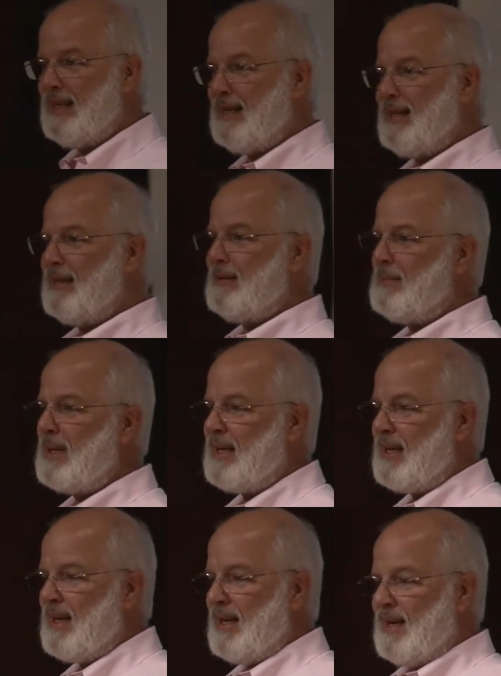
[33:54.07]
in them.
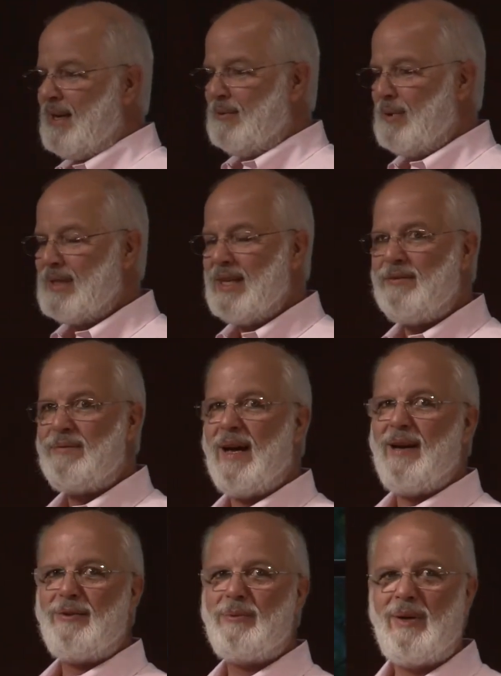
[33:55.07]
And what they
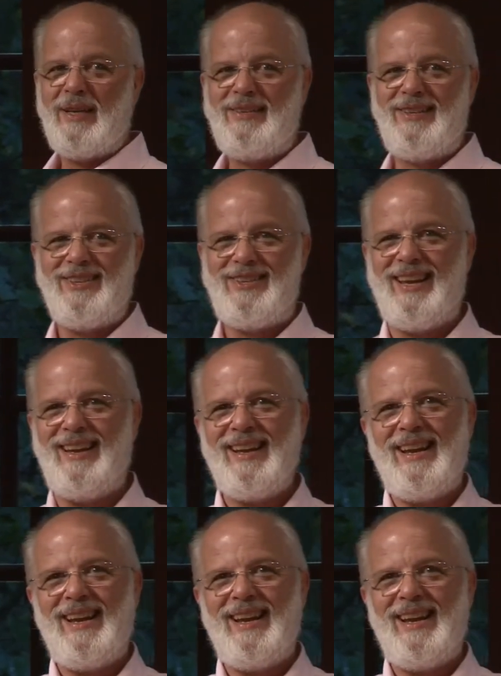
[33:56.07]
found was